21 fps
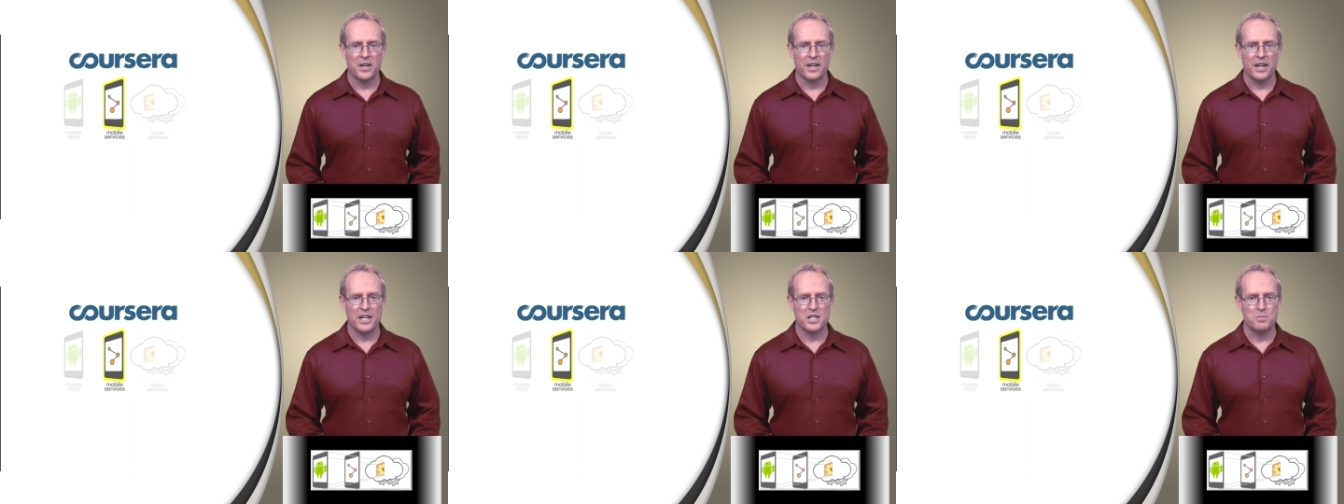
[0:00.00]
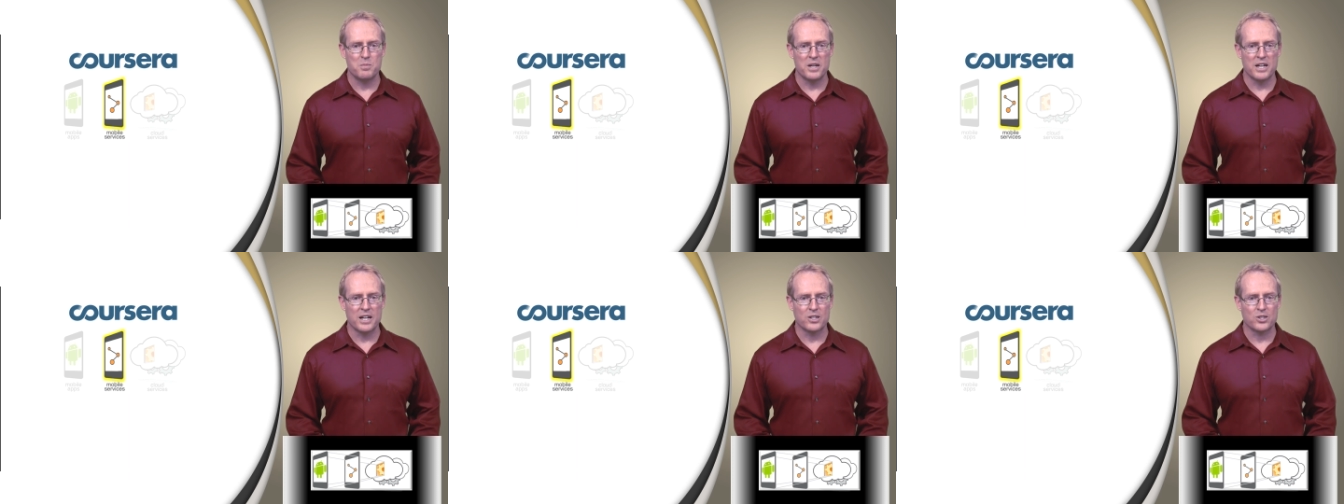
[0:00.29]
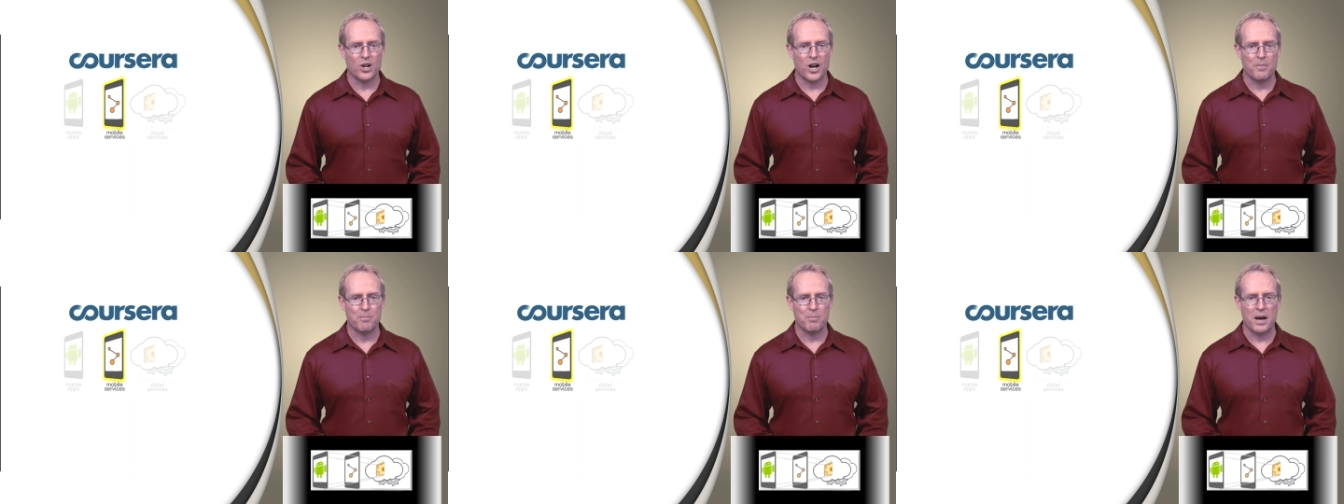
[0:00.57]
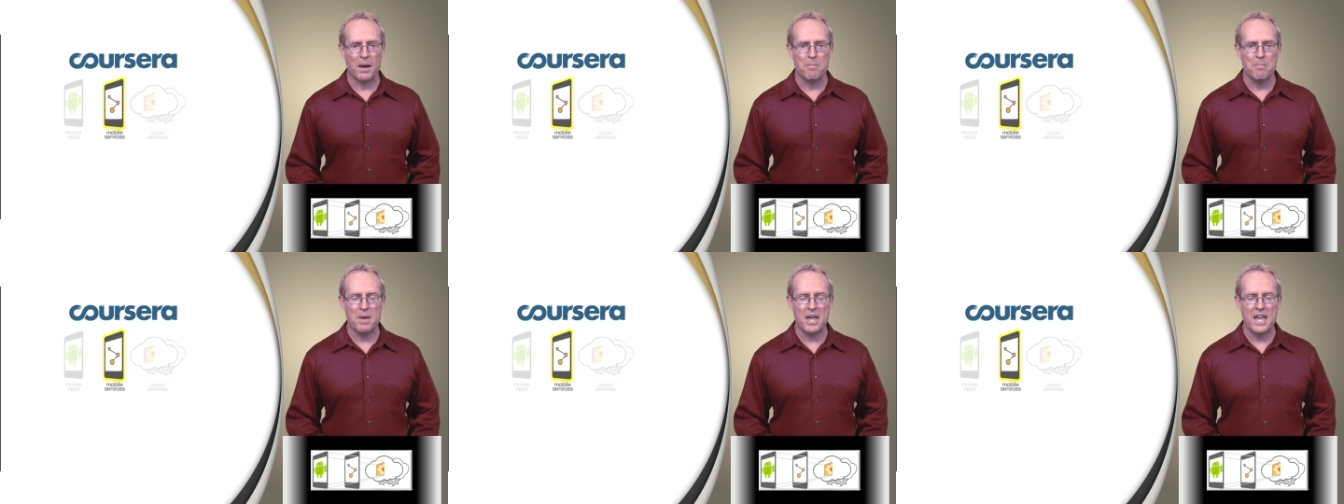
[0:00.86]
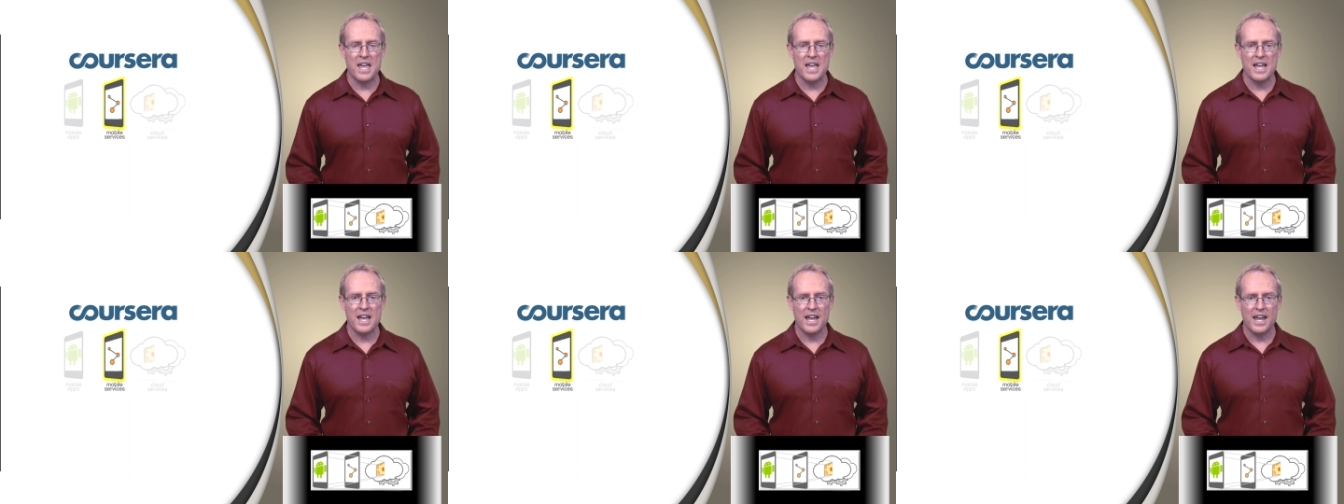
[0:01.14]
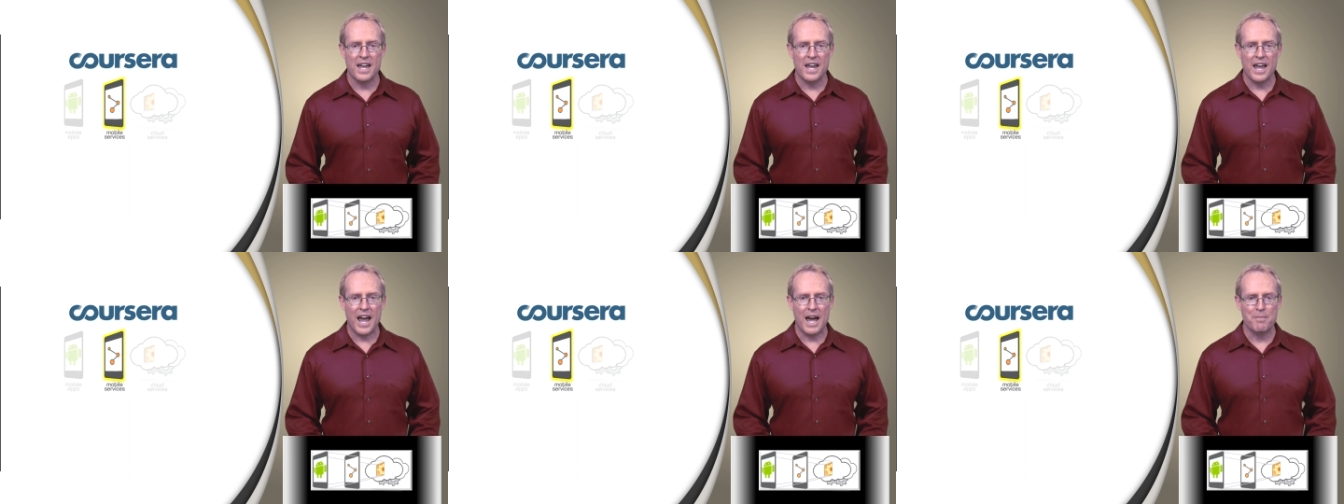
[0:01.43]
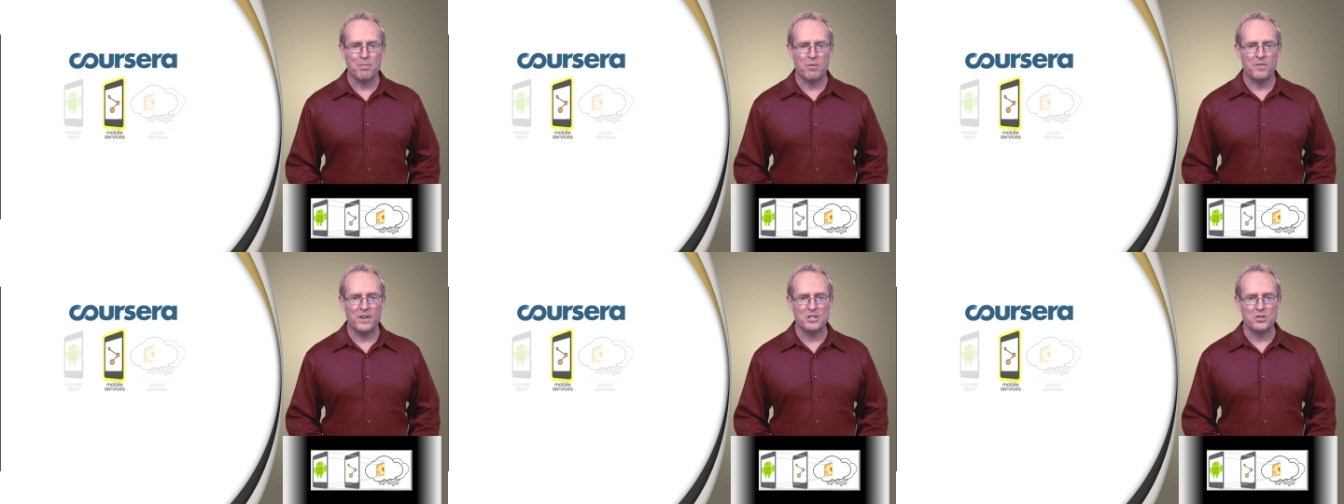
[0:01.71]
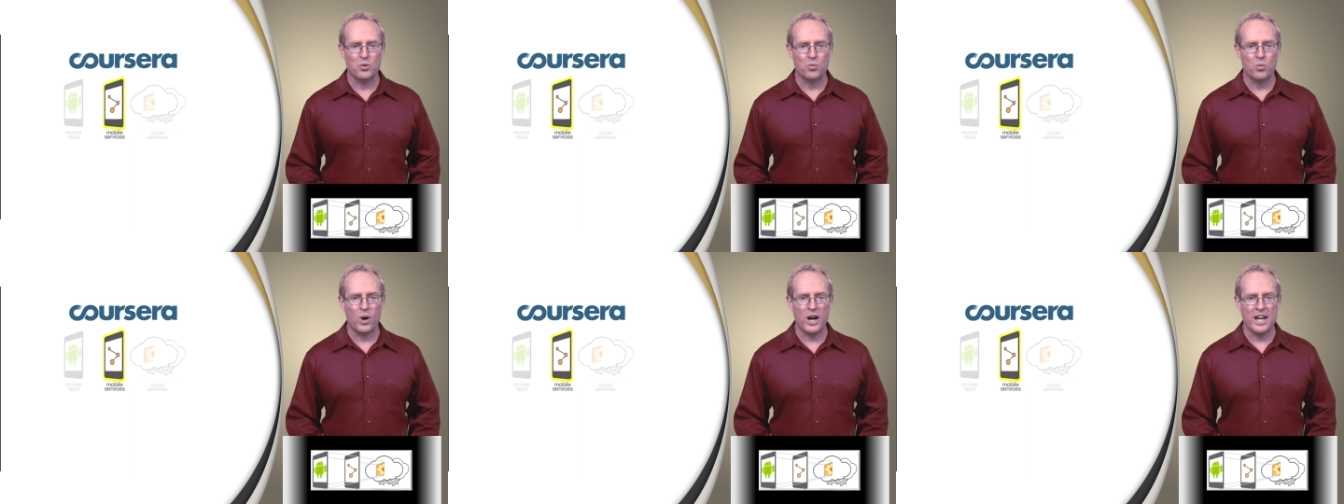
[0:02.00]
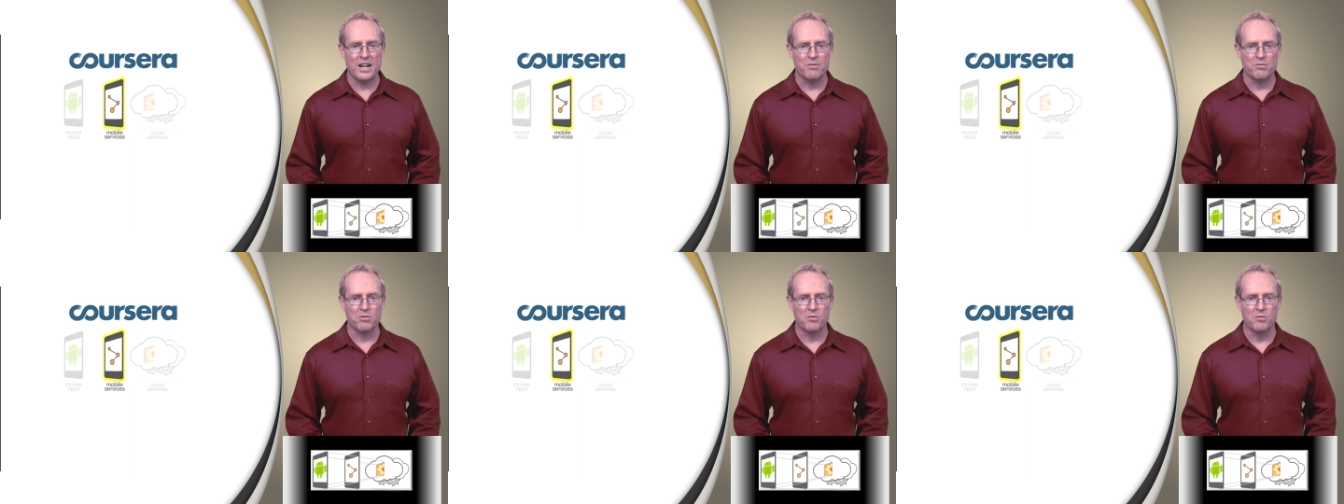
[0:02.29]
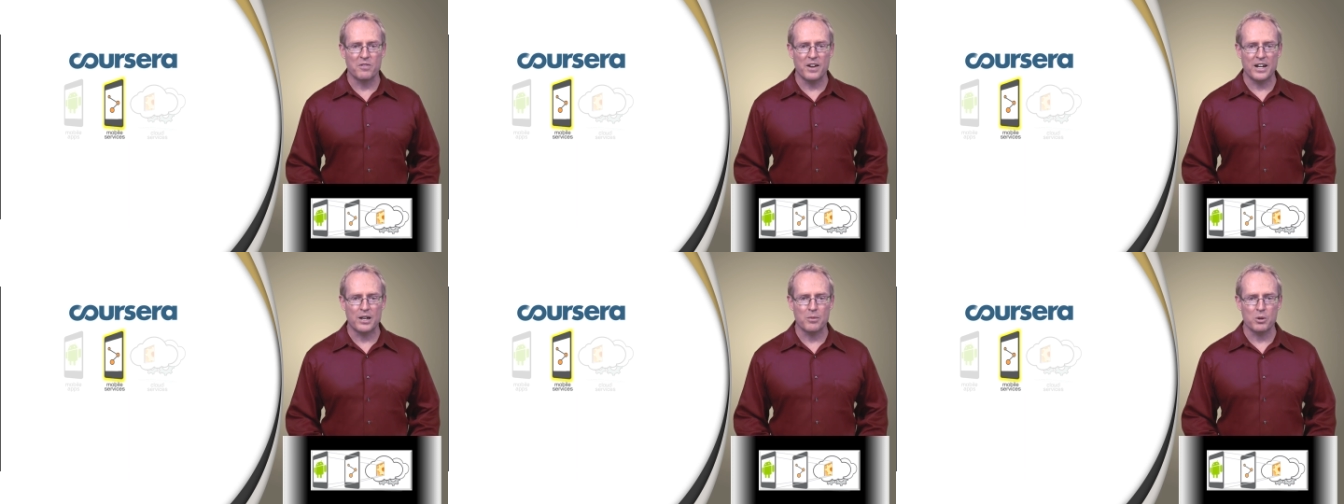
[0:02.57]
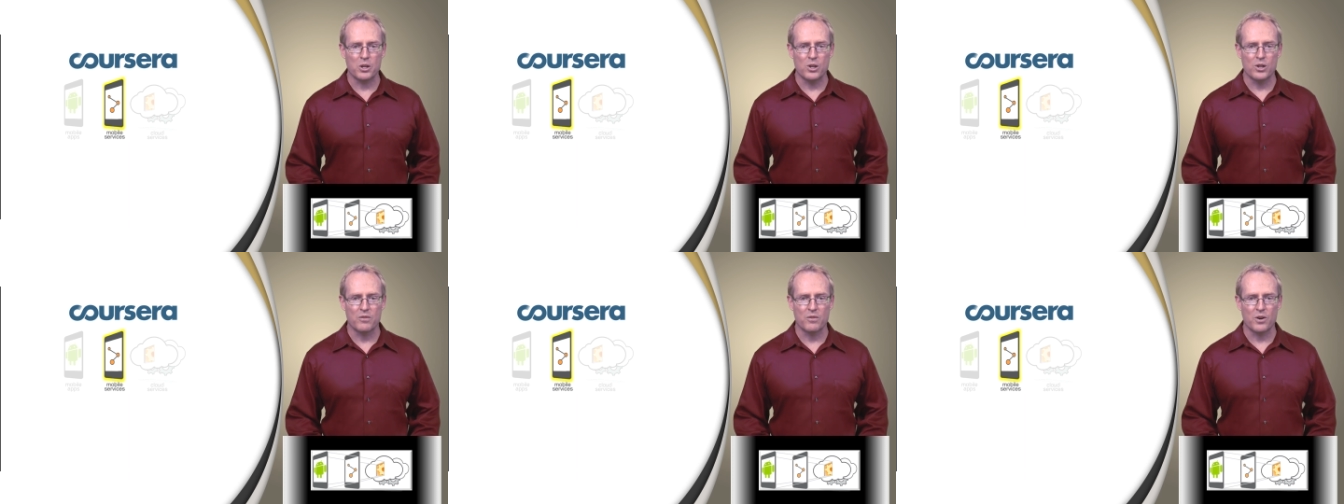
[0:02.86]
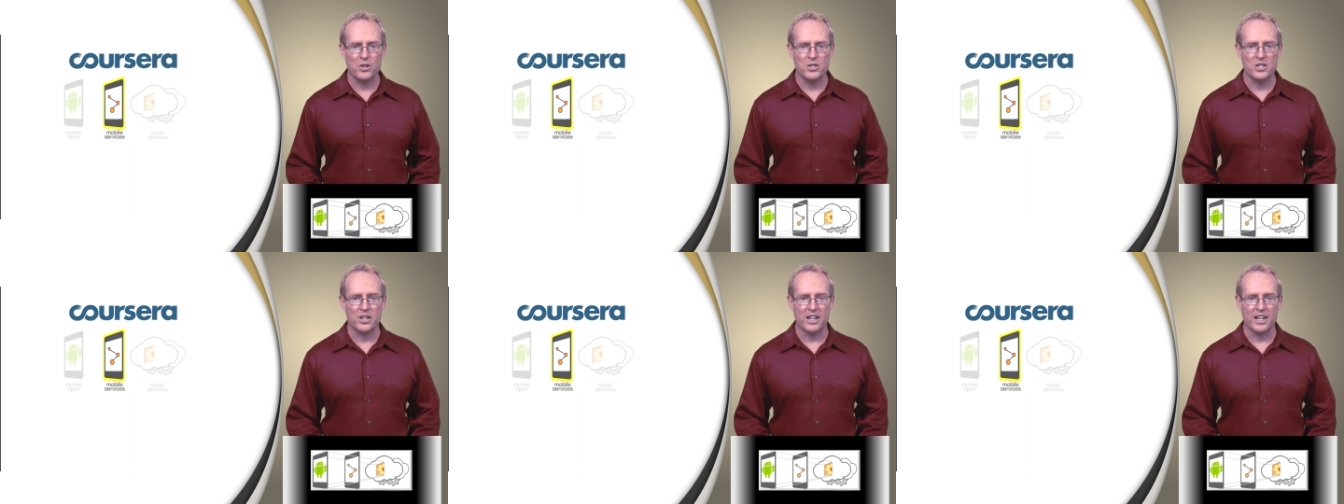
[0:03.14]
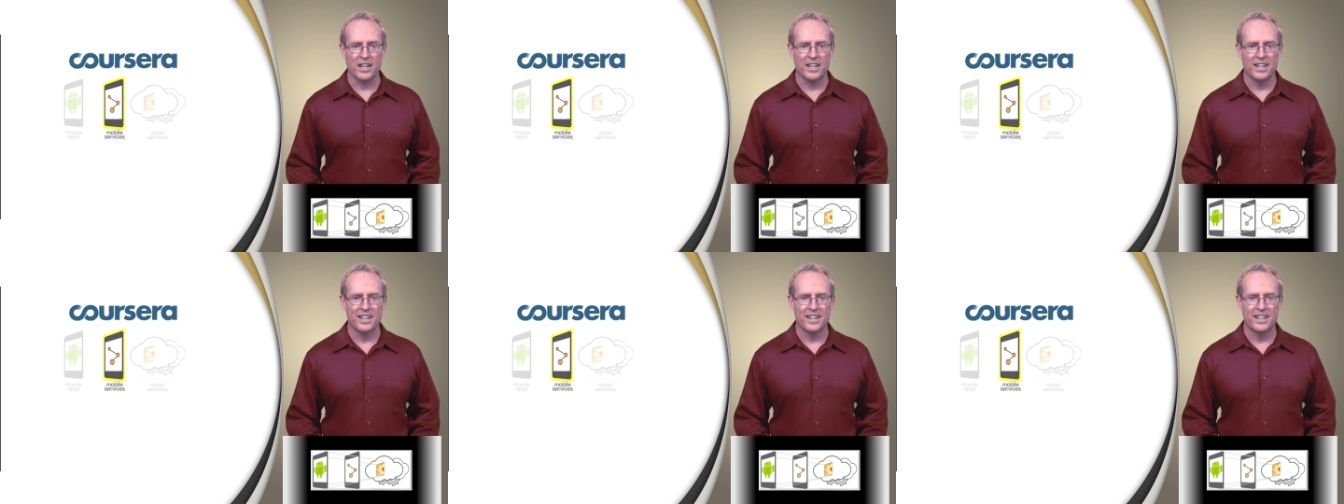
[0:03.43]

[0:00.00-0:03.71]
is being taught by me and Professor White from Vanderbilt University.